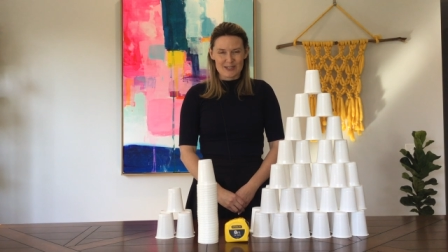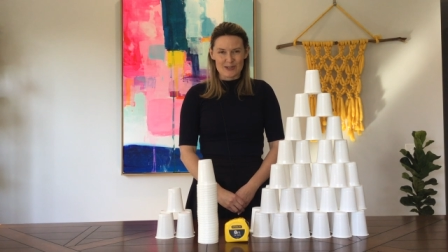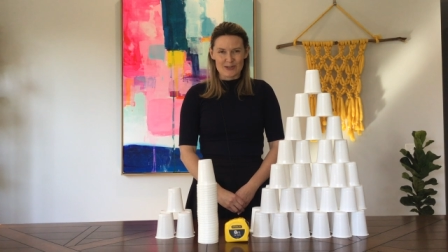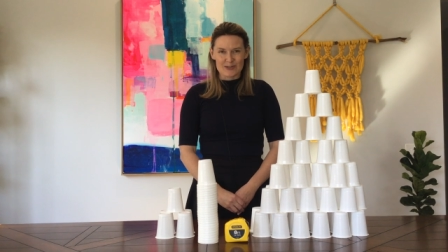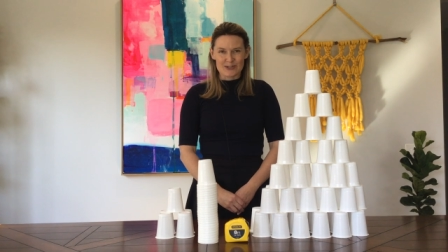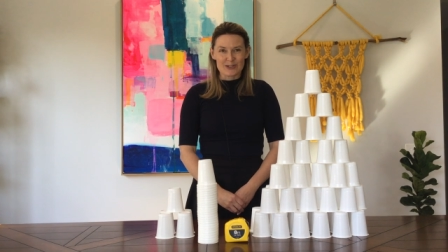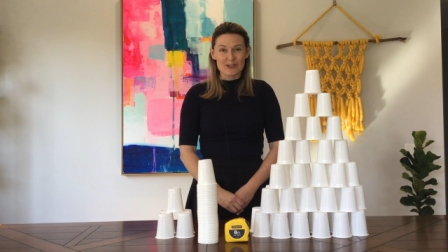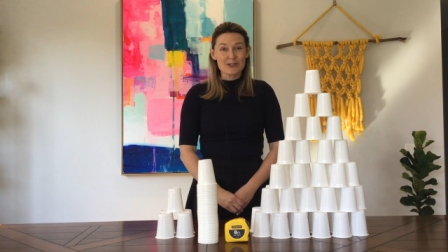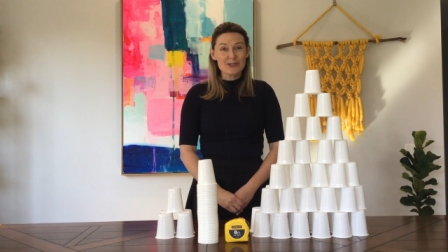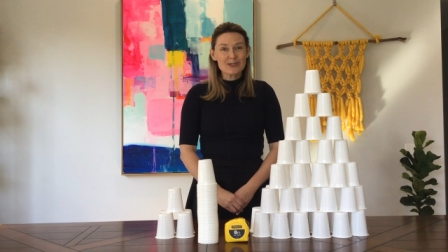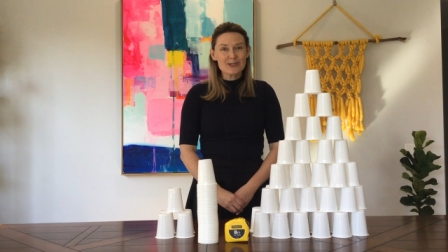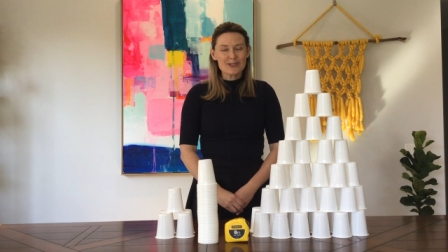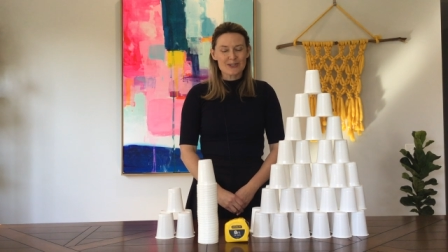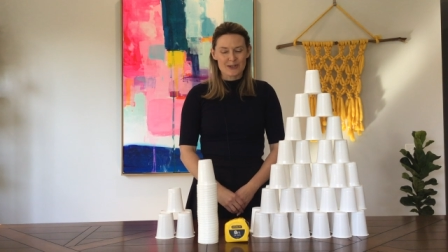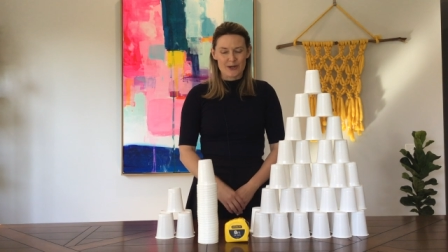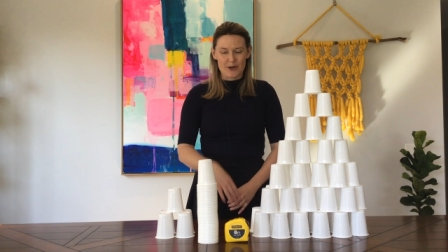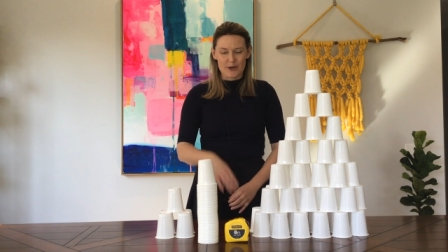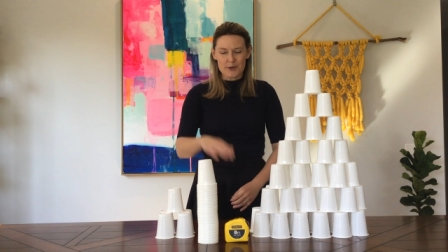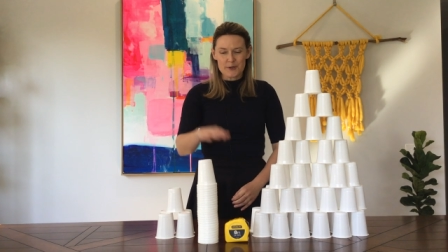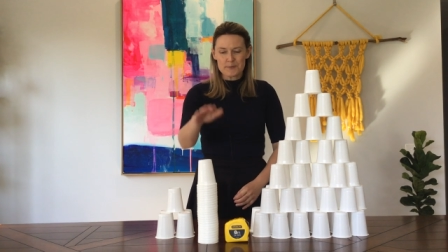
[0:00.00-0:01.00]
So, to do
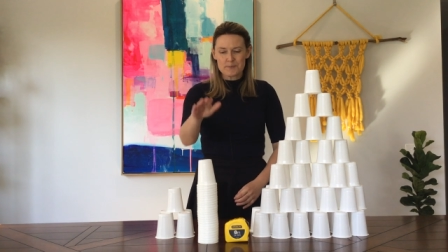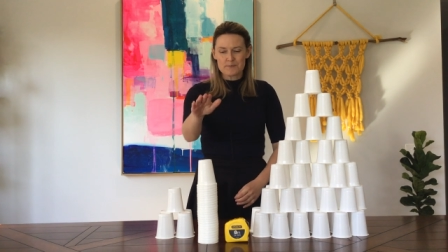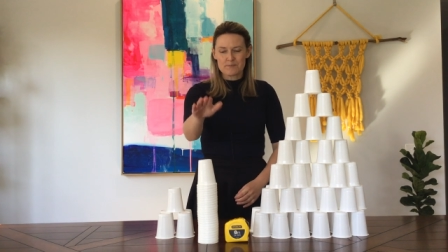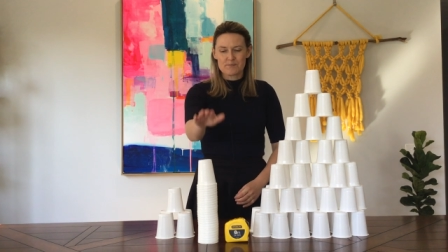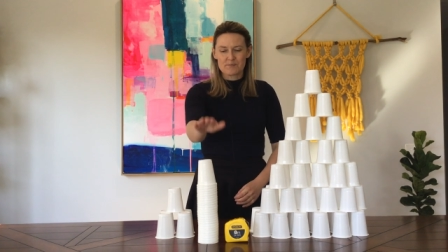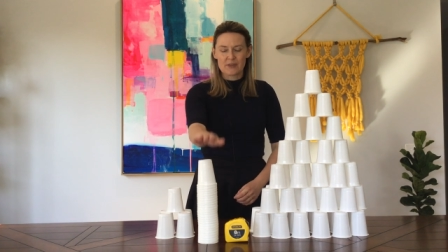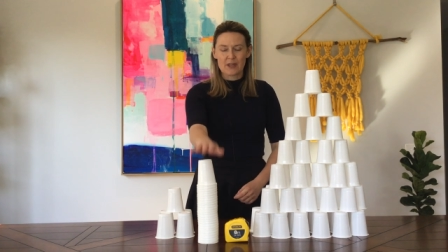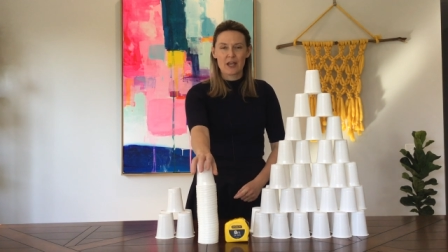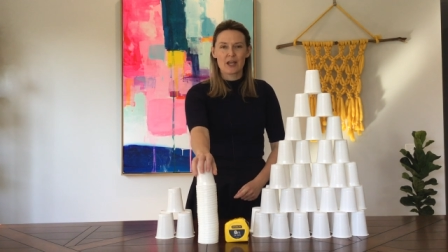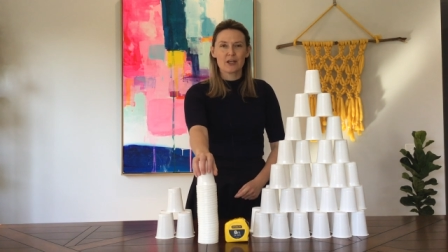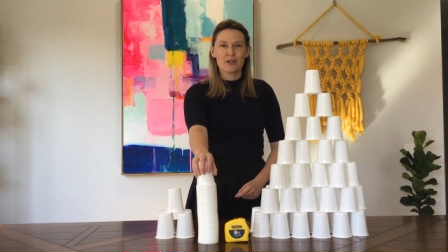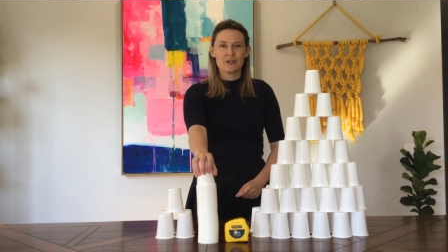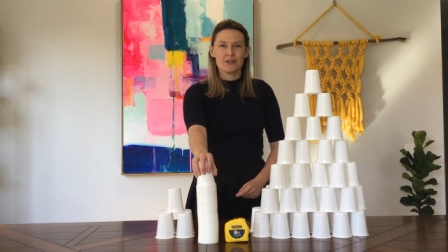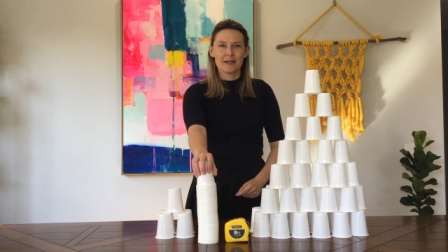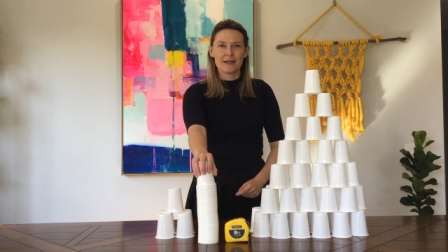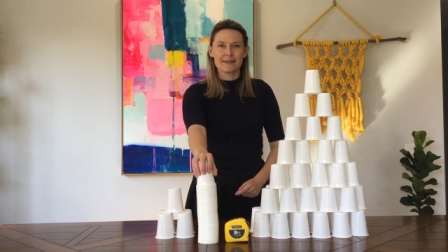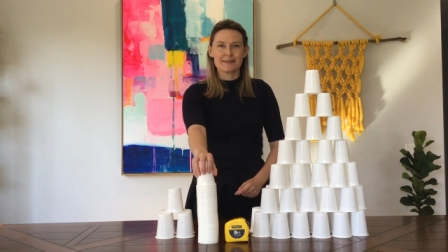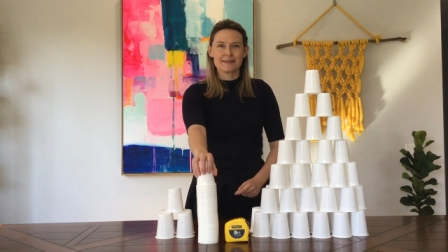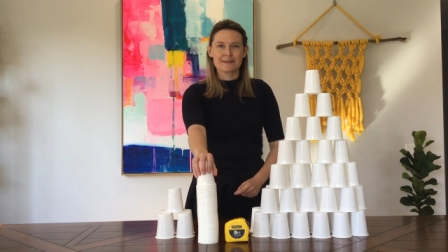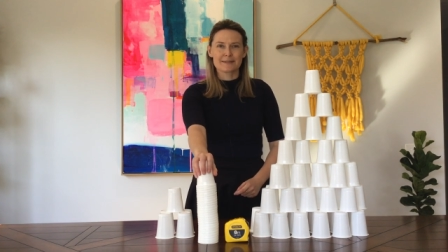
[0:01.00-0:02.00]
so, you
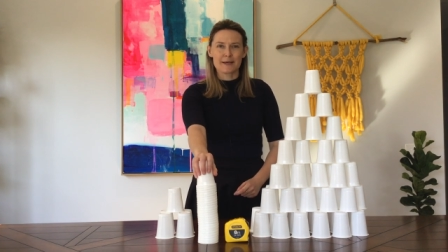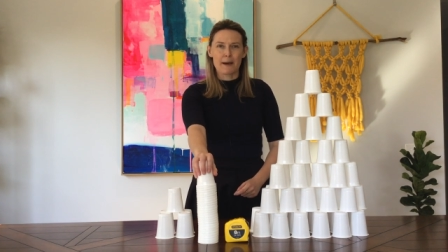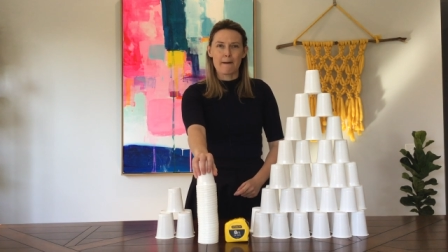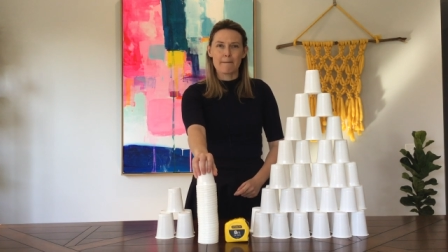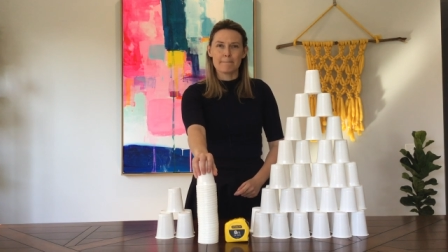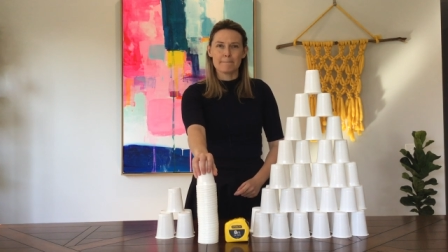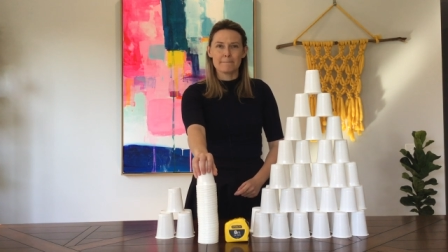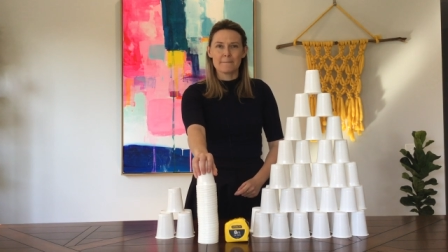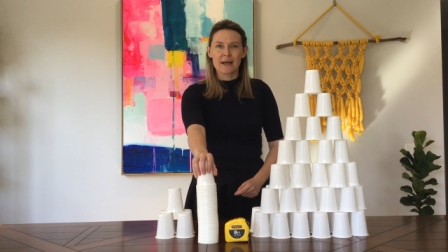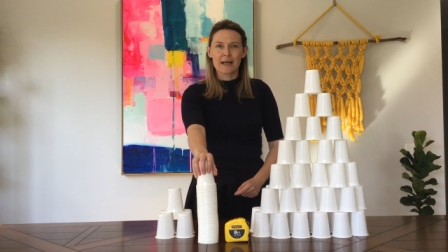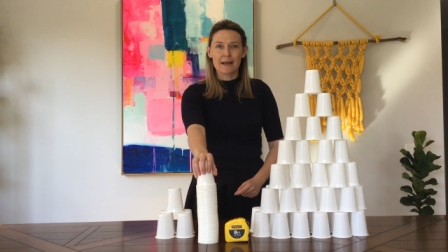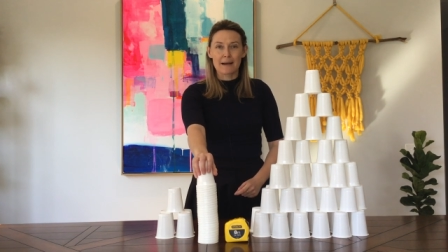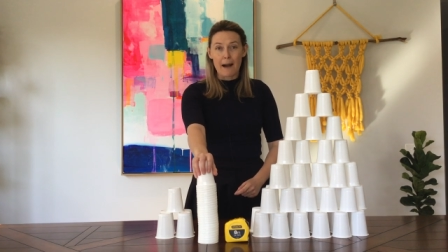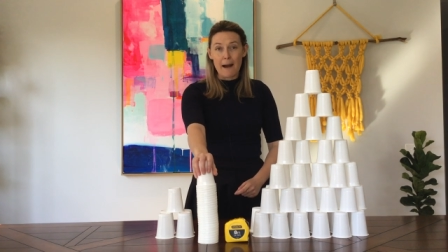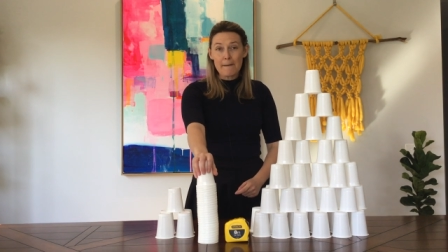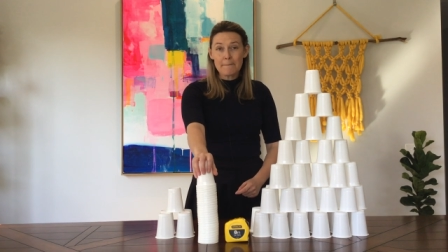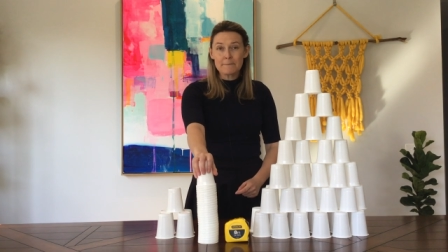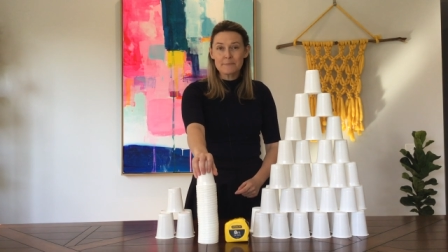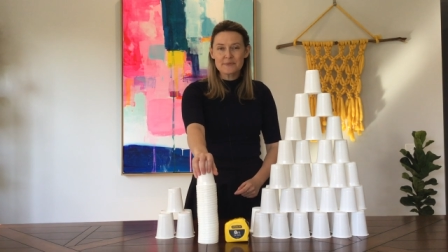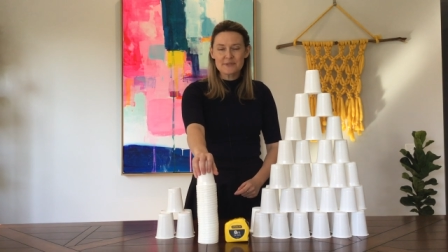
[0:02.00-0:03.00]
need some
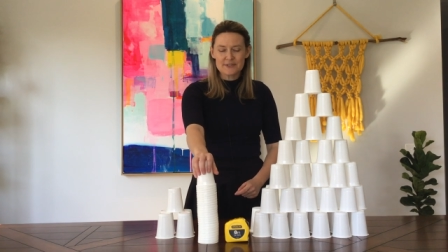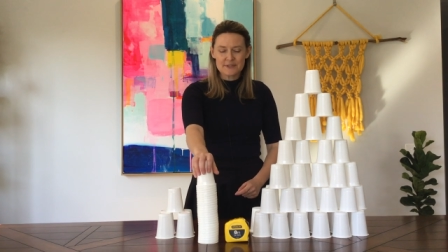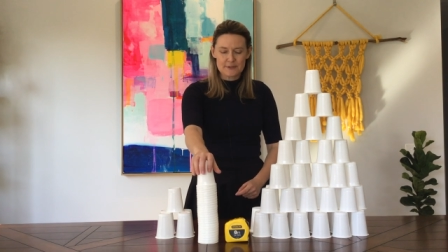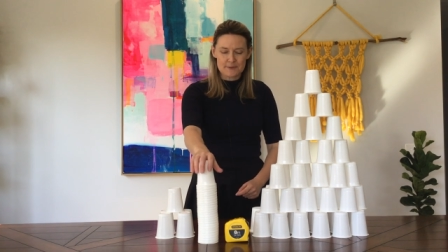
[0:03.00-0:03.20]
cups,